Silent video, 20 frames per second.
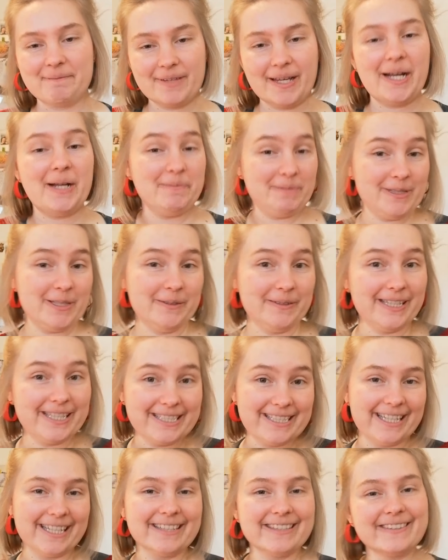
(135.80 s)
I'm still
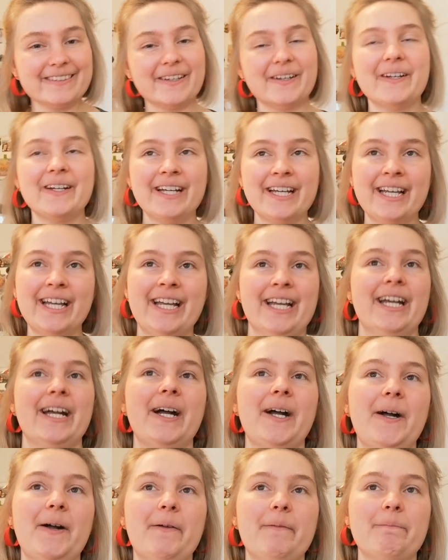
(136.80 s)
knitting. So
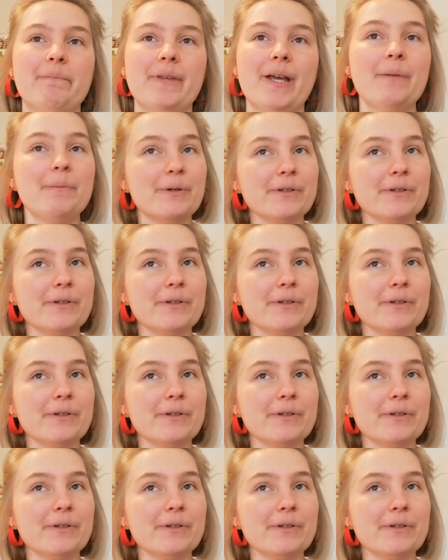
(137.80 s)
I'm